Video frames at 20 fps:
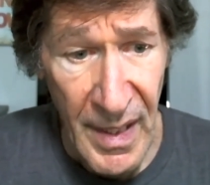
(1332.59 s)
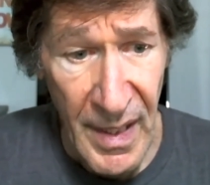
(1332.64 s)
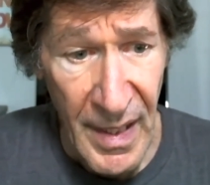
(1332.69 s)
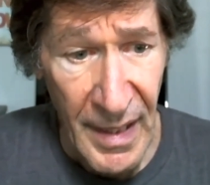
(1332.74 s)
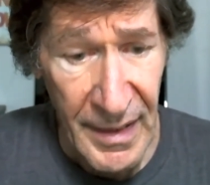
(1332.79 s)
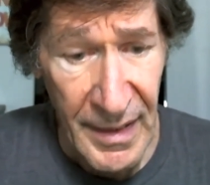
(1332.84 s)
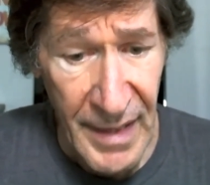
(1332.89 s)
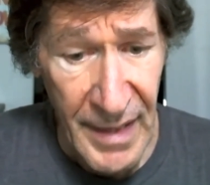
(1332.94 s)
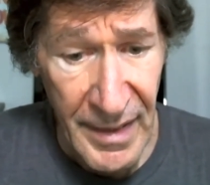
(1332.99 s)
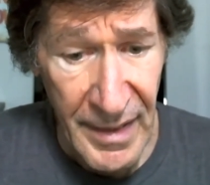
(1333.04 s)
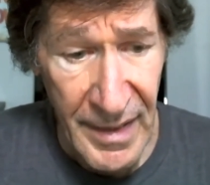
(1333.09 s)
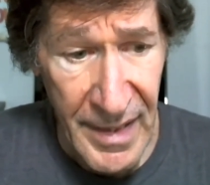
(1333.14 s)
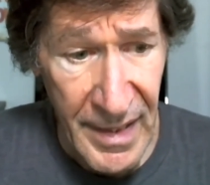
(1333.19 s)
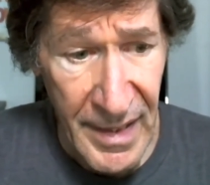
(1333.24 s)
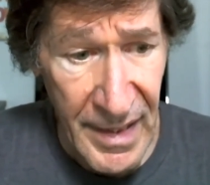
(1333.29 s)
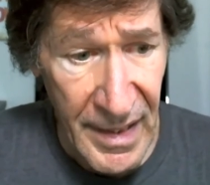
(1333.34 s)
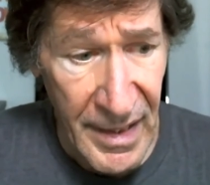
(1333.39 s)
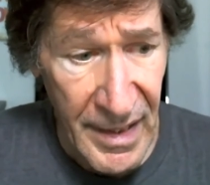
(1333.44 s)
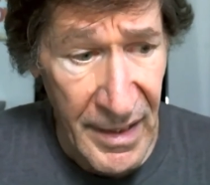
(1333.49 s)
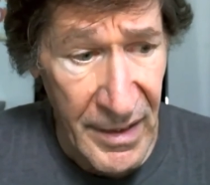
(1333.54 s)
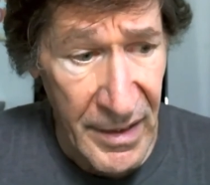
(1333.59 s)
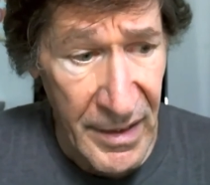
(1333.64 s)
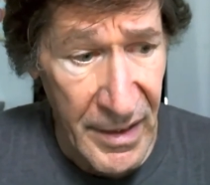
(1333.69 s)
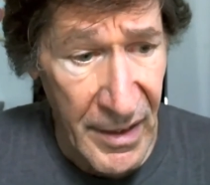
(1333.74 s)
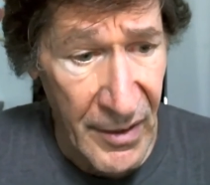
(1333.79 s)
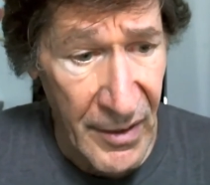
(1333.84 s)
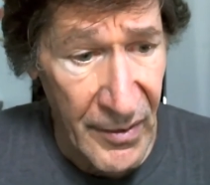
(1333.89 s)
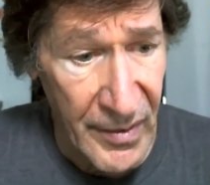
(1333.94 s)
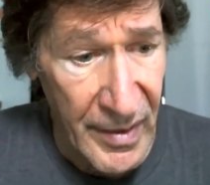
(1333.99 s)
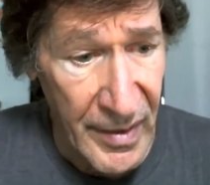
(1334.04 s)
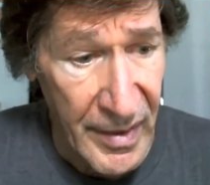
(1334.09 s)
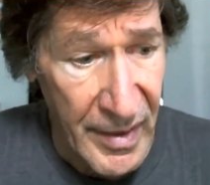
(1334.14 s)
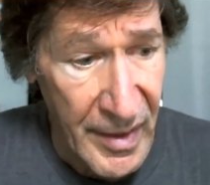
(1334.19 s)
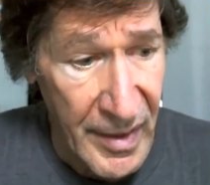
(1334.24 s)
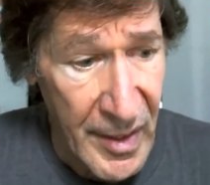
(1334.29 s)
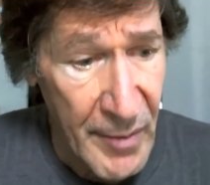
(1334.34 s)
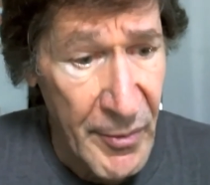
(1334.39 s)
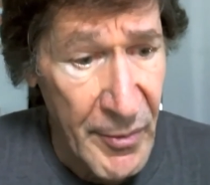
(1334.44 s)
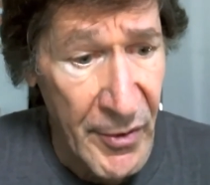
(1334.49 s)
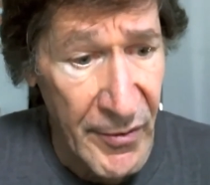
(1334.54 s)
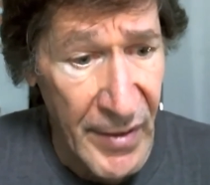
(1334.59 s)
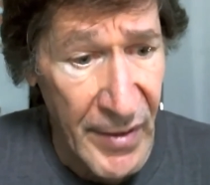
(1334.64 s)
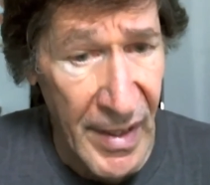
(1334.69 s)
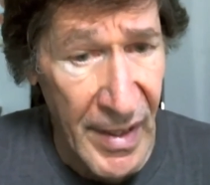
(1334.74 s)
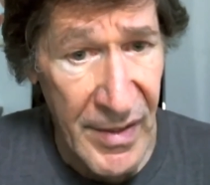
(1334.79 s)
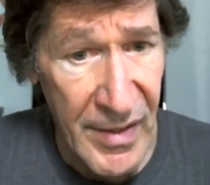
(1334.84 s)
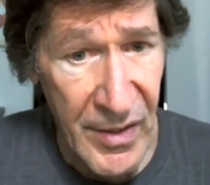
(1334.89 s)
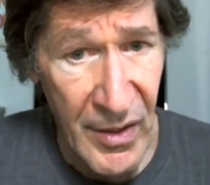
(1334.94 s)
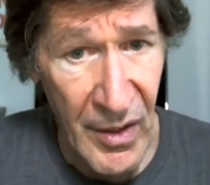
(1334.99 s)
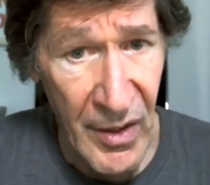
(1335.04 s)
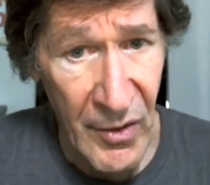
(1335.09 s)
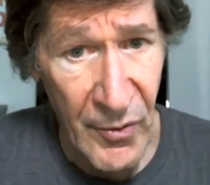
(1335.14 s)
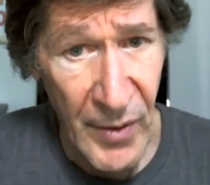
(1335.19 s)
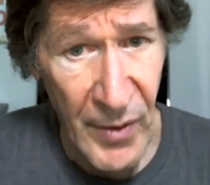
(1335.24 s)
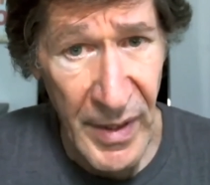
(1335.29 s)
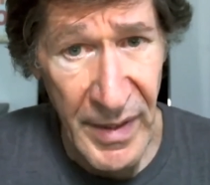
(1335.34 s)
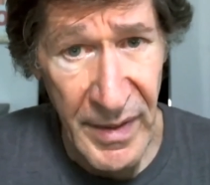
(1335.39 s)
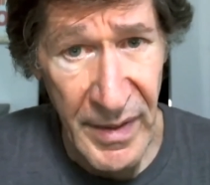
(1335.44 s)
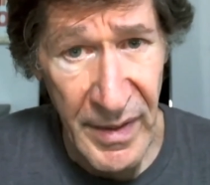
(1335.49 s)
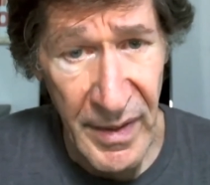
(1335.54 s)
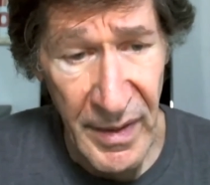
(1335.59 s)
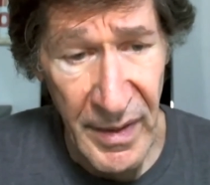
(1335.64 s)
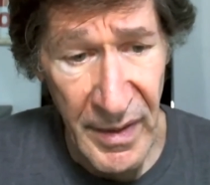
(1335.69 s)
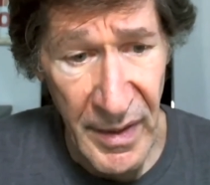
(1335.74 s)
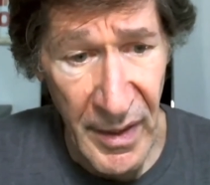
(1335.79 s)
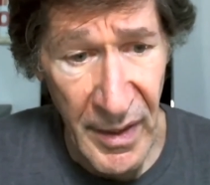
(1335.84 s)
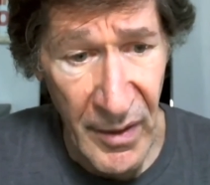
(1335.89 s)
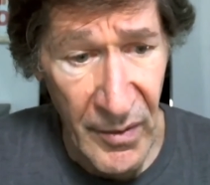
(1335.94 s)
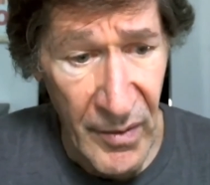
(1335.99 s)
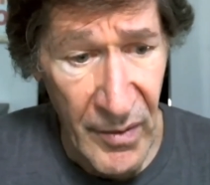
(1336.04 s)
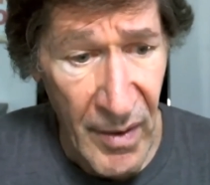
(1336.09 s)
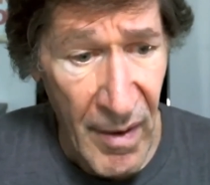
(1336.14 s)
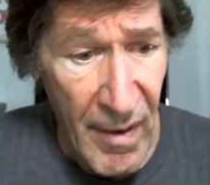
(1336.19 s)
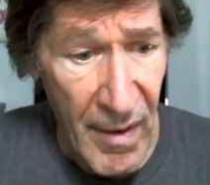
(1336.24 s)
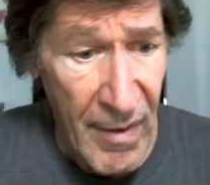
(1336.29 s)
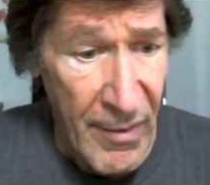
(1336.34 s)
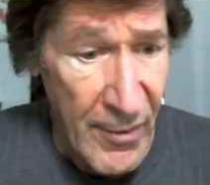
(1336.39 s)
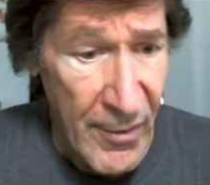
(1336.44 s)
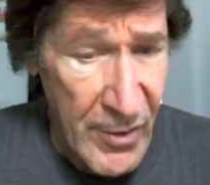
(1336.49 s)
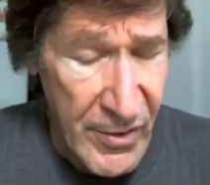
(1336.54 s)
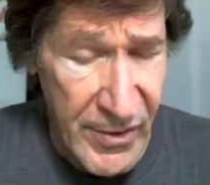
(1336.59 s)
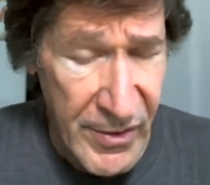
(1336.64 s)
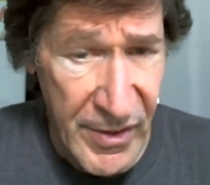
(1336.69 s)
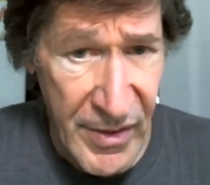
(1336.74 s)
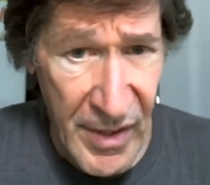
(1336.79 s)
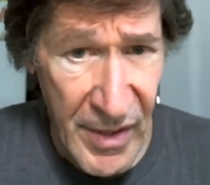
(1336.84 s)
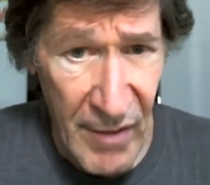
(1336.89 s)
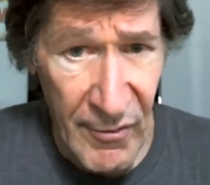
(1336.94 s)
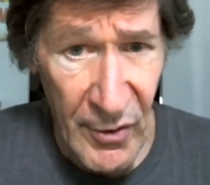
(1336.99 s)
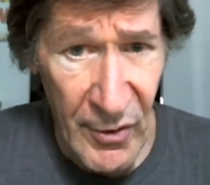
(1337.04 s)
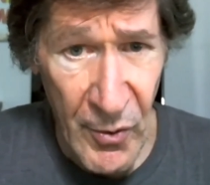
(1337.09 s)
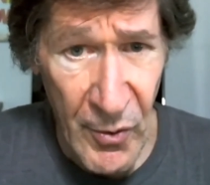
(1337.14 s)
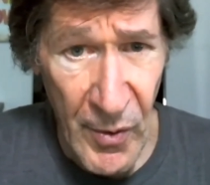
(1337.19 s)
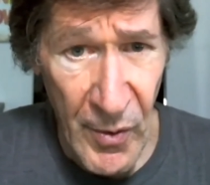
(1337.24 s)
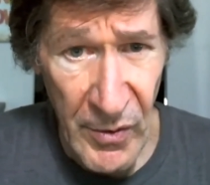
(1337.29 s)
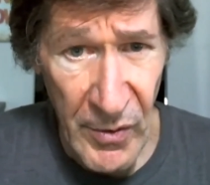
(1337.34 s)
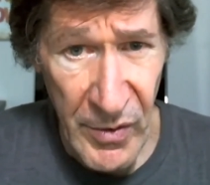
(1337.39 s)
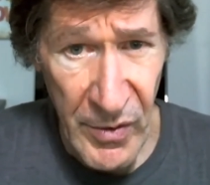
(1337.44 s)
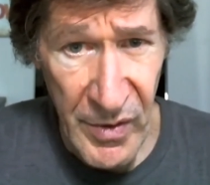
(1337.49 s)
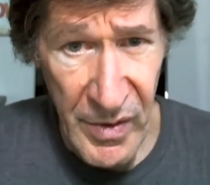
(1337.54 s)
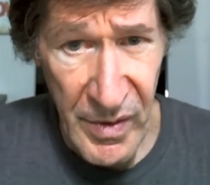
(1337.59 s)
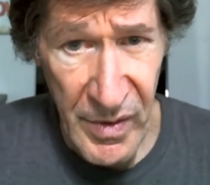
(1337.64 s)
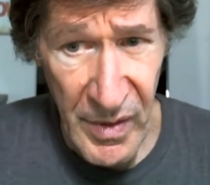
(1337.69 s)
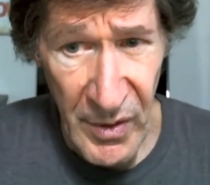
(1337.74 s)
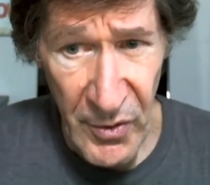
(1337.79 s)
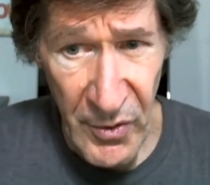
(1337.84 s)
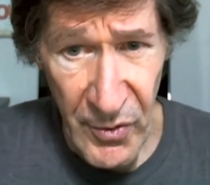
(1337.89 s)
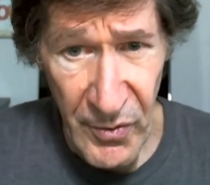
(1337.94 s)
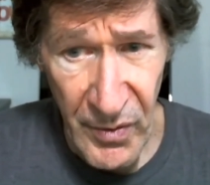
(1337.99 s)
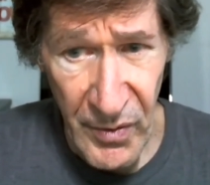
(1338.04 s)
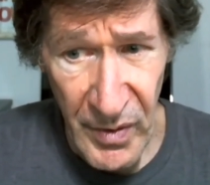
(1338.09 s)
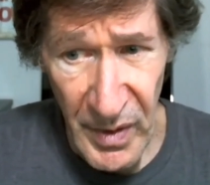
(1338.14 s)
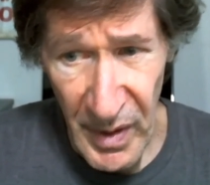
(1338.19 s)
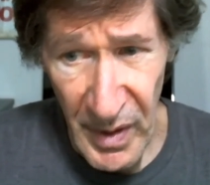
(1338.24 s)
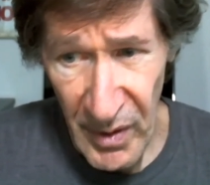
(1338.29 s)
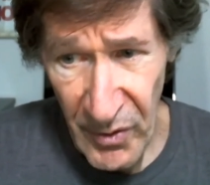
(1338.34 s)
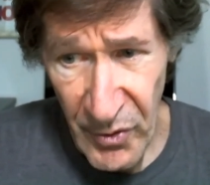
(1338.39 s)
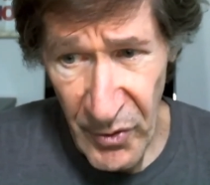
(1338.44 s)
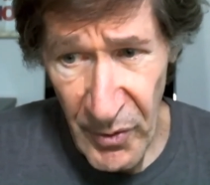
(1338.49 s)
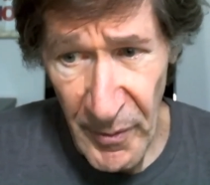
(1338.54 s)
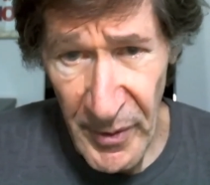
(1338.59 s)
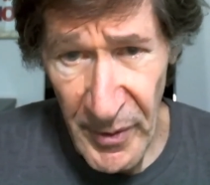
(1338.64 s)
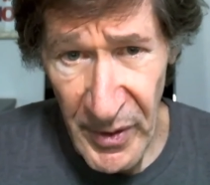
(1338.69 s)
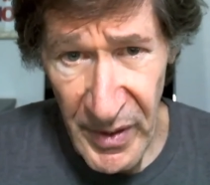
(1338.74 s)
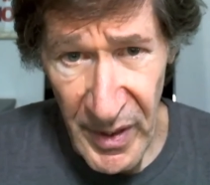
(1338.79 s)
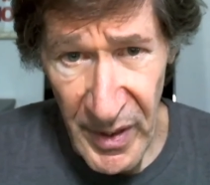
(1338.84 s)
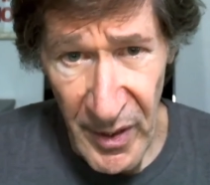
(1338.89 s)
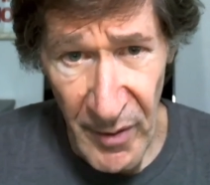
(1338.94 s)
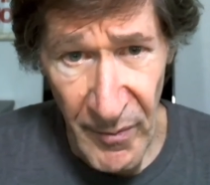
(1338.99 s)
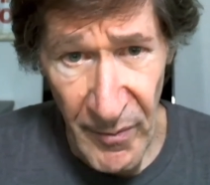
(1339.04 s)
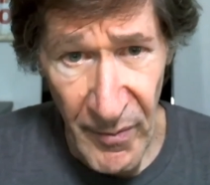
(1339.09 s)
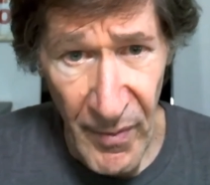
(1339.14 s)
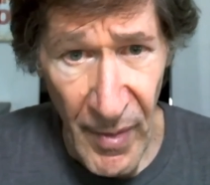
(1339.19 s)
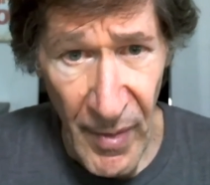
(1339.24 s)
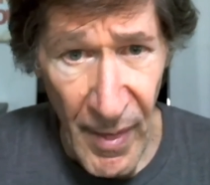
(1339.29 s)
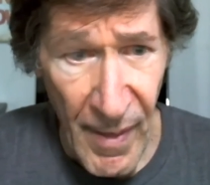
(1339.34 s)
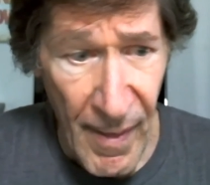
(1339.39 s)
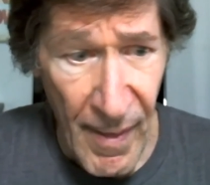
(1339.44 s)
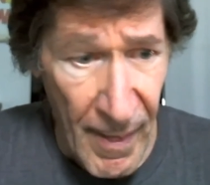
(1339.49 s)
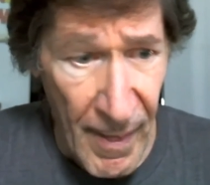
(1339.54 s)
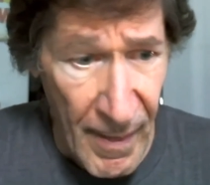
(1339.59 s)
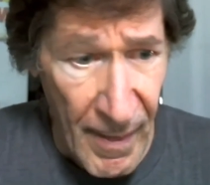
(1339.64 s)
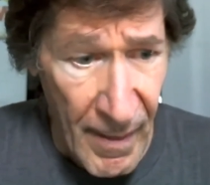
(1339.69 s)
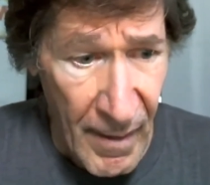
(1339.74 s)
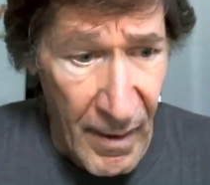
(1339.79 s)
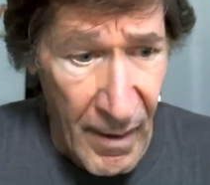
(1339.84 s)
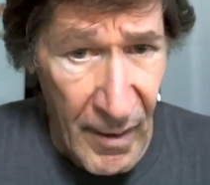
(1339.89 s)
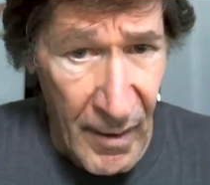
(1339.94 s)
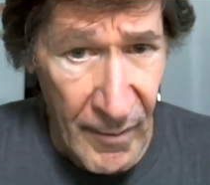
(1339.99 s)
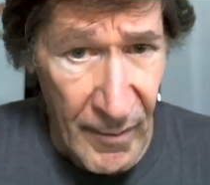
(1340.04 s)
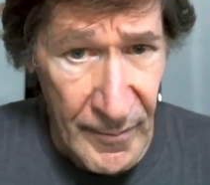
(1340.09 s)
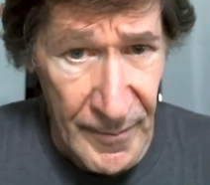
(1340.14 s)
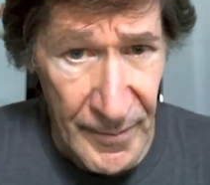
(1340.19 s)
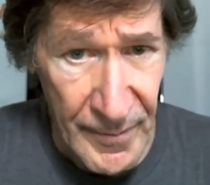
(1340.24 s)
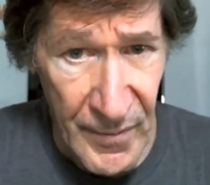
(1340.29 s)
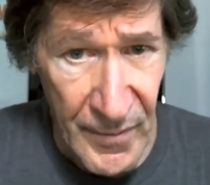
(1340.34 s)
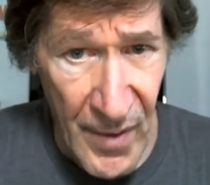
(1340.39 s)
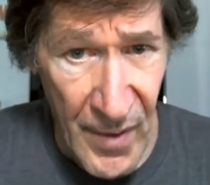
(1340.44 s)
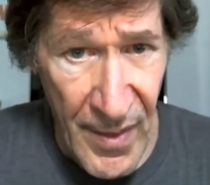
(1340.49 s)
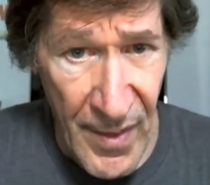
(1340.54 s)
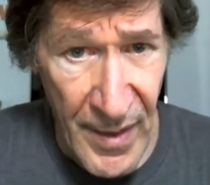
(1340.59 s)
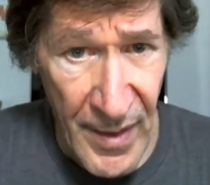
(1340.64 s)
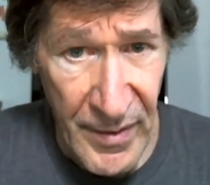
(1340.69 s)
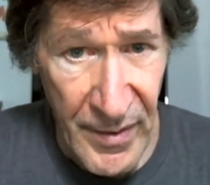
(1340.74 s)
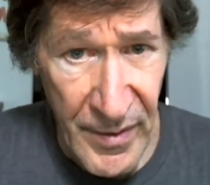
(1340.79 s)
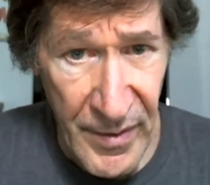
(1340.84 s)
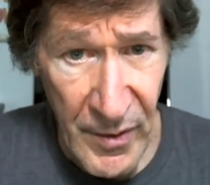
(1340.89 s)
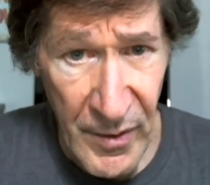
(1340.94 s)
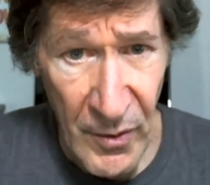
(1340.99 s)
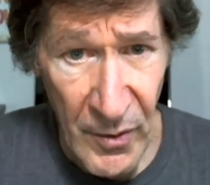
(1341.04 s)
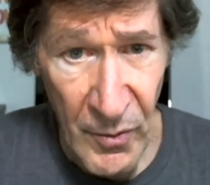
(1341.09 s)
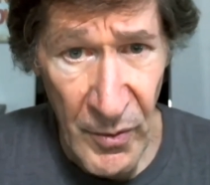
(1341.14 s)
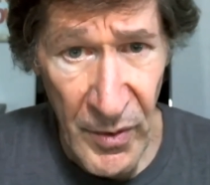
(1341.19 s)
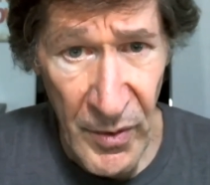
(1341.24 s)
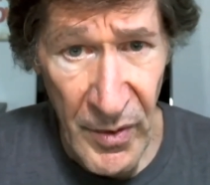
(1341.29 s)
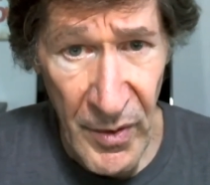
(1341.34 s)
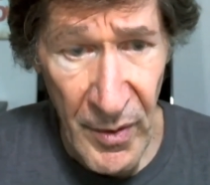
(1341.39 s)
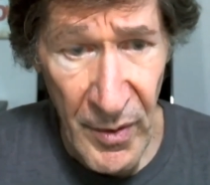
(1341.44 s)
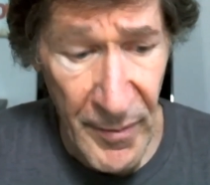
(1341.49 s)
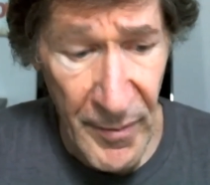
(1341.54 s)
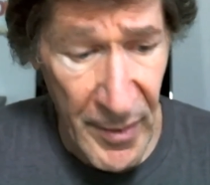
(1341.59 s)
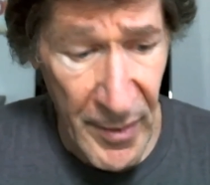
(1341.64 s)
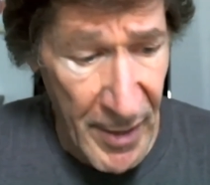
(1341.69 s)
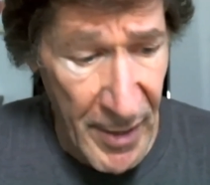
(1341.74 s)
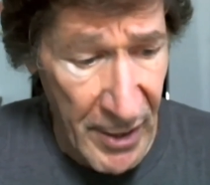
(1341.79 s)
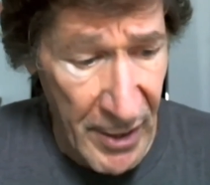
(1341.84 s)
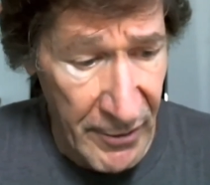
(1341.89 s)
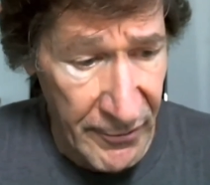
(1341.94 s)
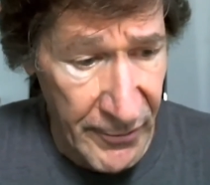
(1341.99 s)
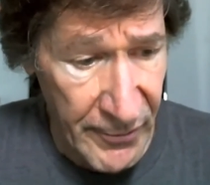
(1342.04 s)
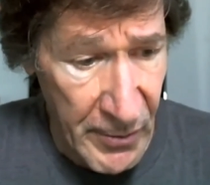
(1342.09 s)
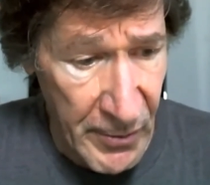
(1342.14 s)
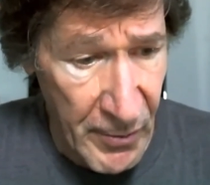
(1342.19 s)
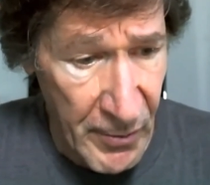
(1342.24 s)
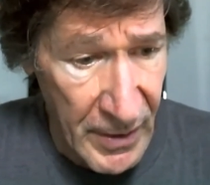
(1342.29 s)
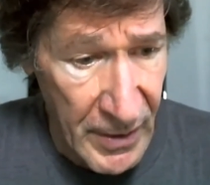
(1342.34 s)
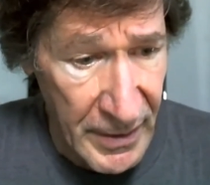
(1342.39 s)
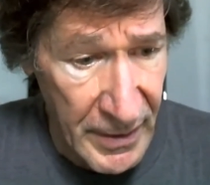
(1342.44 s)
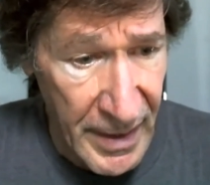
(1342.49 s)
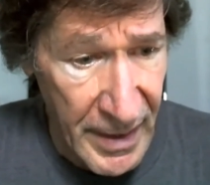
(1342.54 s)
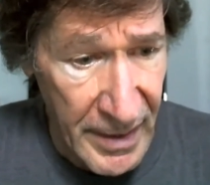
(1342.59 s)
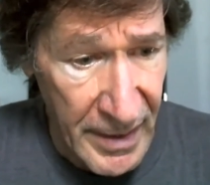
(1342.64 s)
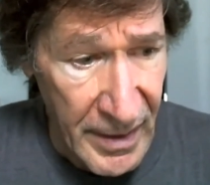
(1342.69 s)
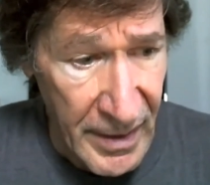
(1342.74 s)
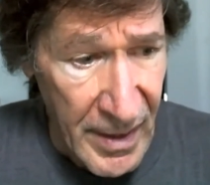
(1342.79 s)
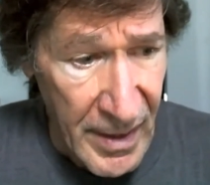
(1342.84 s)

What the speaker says: And he, you know, he provides a great, you know, there's several quotes, you know, attributed to him that deal with the matter of free will. And